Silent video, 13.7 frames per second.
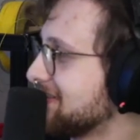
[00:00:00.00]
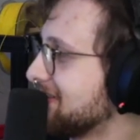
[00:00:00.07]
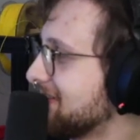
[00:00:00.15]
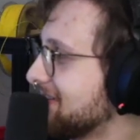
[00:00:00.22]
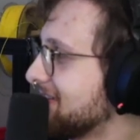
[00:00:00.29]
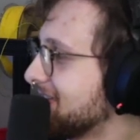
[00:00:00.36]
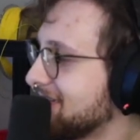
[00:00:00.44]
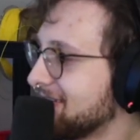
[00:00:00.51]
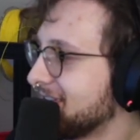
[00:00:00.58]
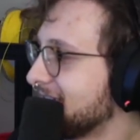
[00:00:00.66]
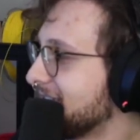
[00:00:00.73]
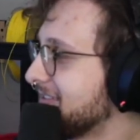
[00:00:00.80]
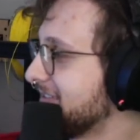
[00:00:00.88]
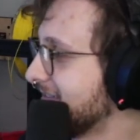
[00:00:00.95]
I
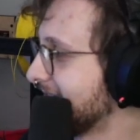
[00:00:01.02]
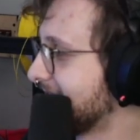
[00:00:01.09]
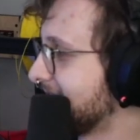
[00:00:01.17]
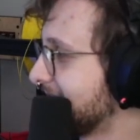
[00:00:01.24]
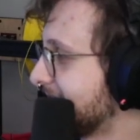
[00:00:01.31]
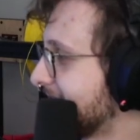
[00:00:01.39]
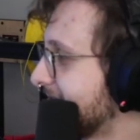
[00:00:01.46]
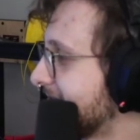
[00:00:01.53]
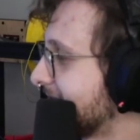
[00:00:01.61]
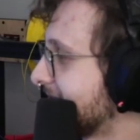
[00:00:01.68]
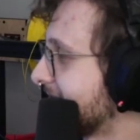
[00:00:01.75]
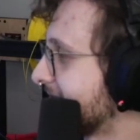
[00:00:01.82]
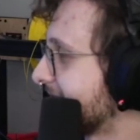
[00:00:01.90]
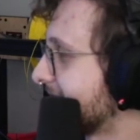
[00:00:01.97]
actually don't know who
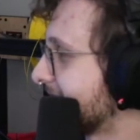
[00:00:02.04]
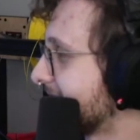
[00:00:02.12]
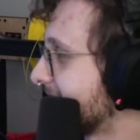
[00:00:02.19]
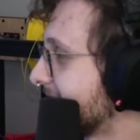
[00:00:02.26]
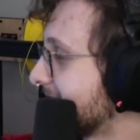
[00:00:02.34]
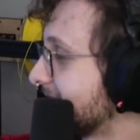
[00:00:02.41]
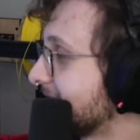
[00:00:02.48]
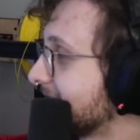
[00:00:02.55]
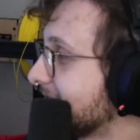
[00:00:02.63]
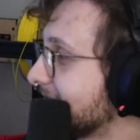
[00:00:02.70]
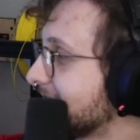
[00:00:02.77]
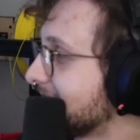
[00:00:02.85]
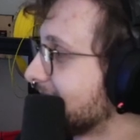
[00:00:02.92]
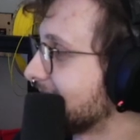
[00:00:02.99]
started that shit back
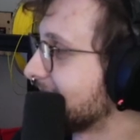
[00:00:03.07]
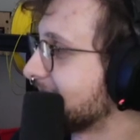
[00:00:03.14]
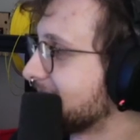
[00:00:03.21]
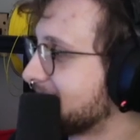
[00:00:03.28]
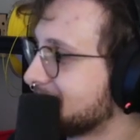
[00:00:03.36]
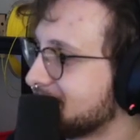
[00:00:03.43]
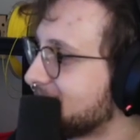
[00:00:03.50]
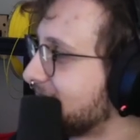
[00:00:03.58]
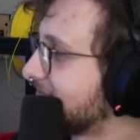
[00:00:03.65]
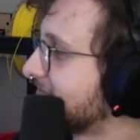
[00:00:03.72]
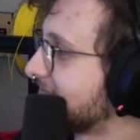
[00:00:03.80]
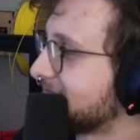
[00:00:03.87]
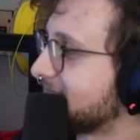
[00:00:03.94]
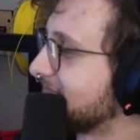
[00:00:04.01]
then. It's like
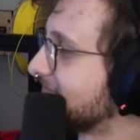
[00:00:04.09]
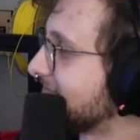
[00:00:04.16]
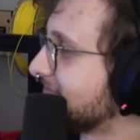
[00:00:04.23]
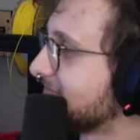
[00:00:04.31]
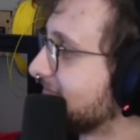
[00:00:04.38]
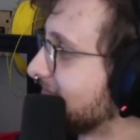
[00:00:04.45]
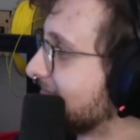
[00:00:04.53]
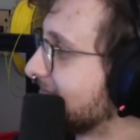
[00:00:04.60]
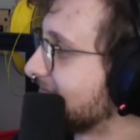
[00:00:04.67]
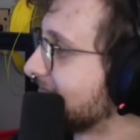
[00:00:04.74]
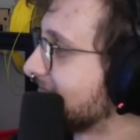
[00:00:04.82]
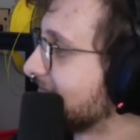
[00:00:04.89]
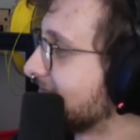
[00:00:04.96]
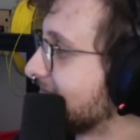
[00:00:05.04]
back then when I entered the
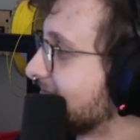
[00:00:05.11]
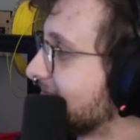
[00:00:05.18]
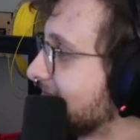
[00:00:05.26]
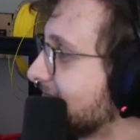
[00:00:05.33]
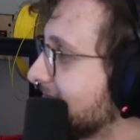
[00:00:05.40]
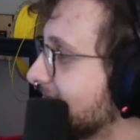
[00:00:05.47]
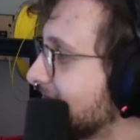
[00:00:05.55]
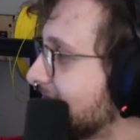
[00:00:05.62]
community already.